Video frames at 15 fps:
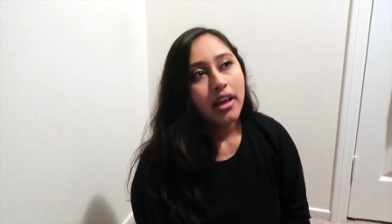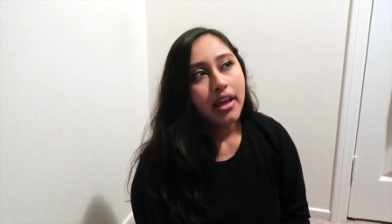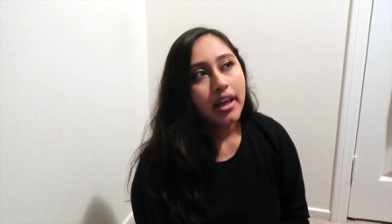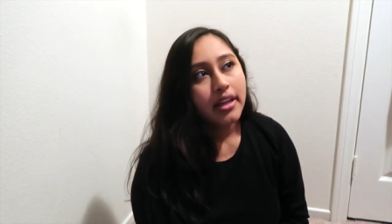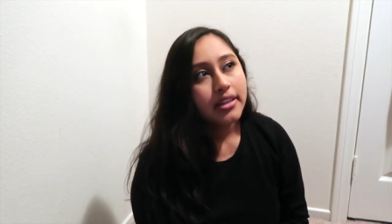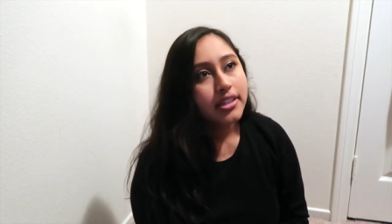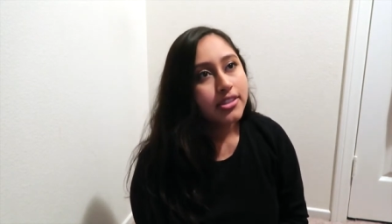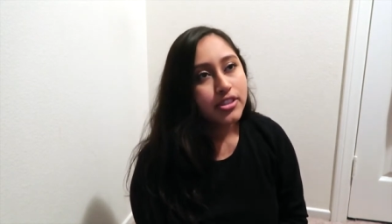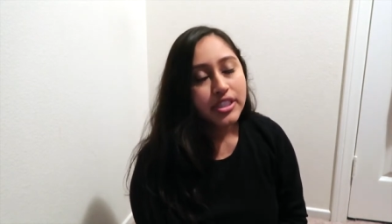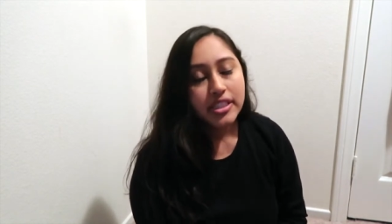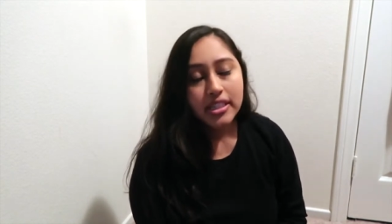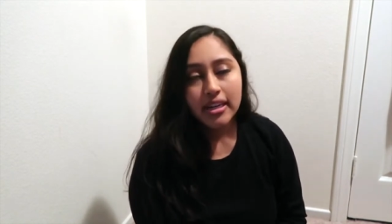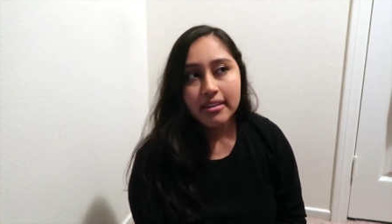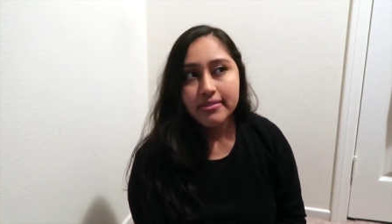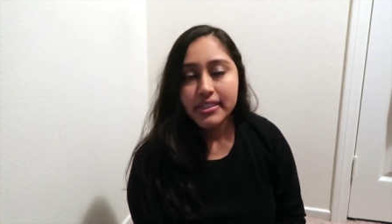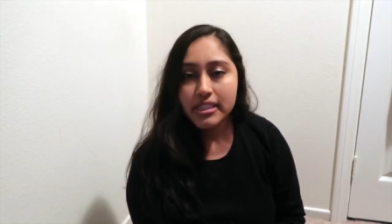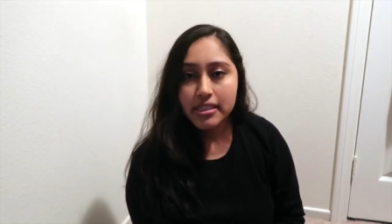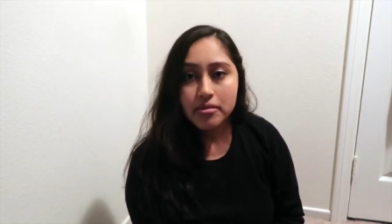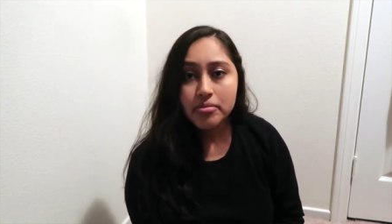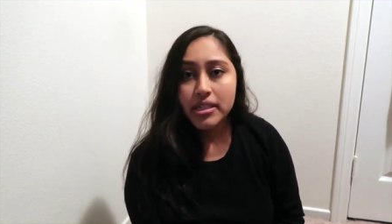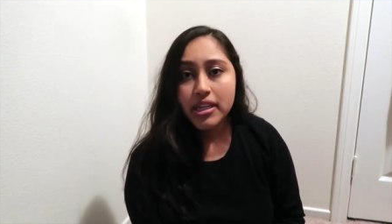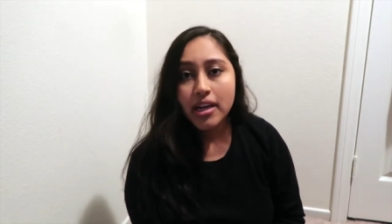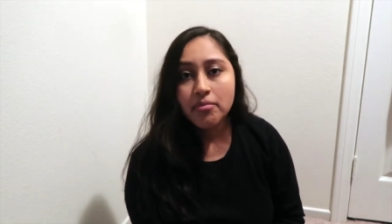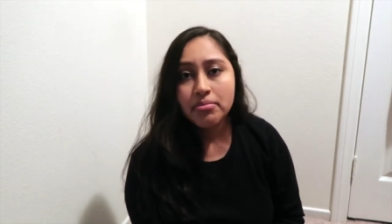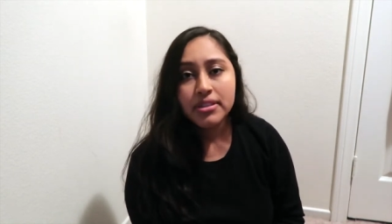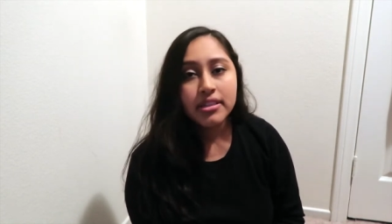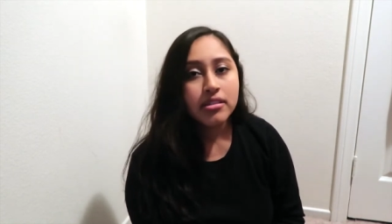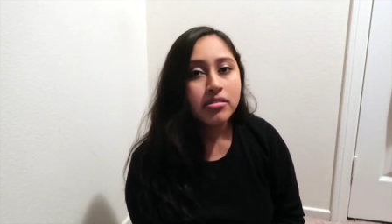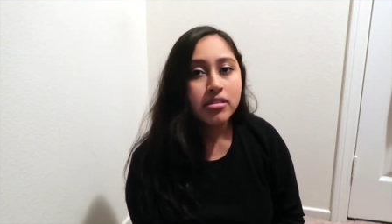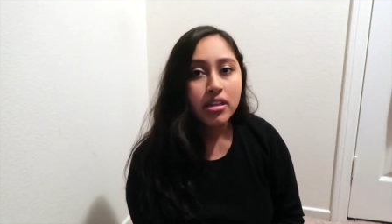and he drinks it out of his sippy cup,
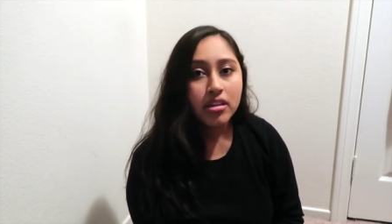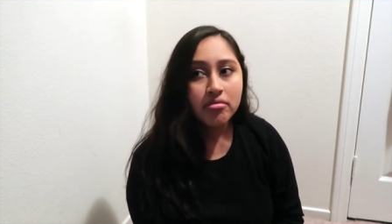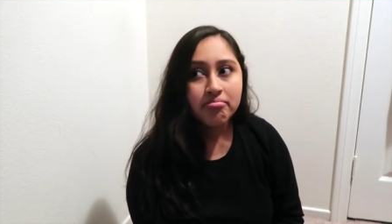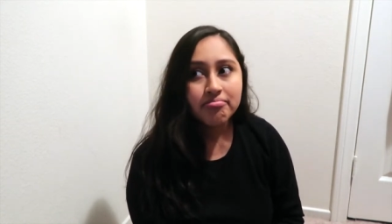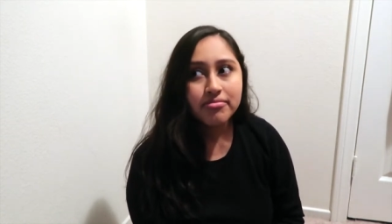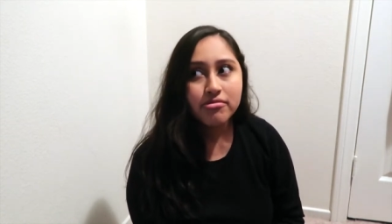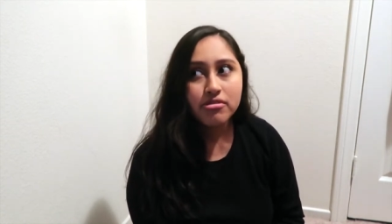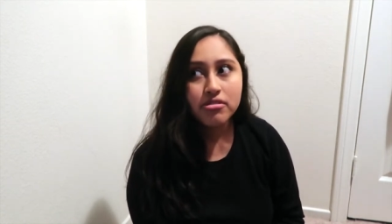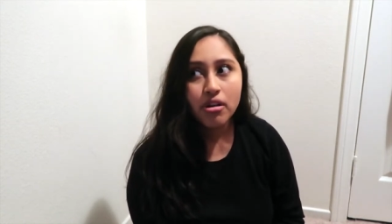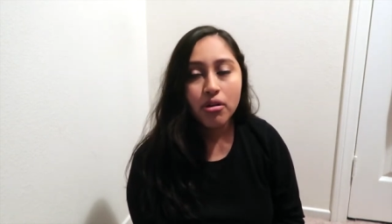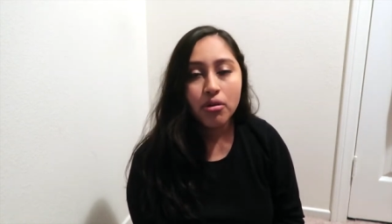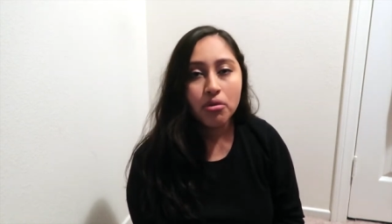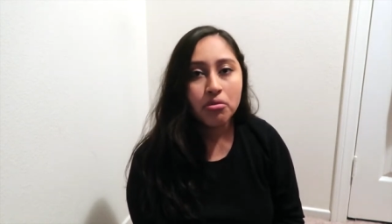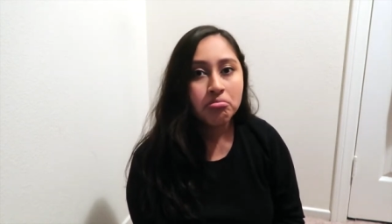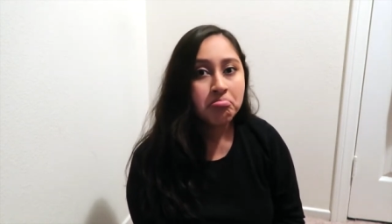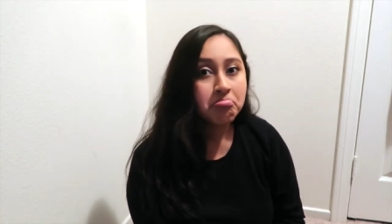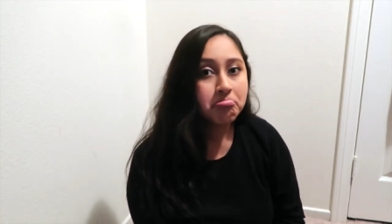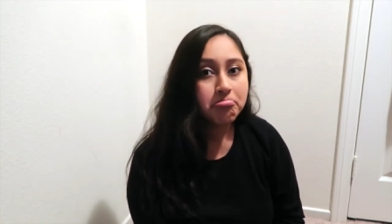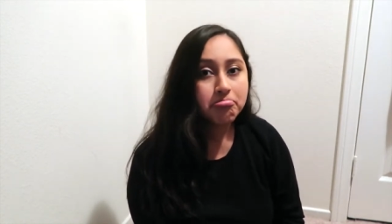and he's good. So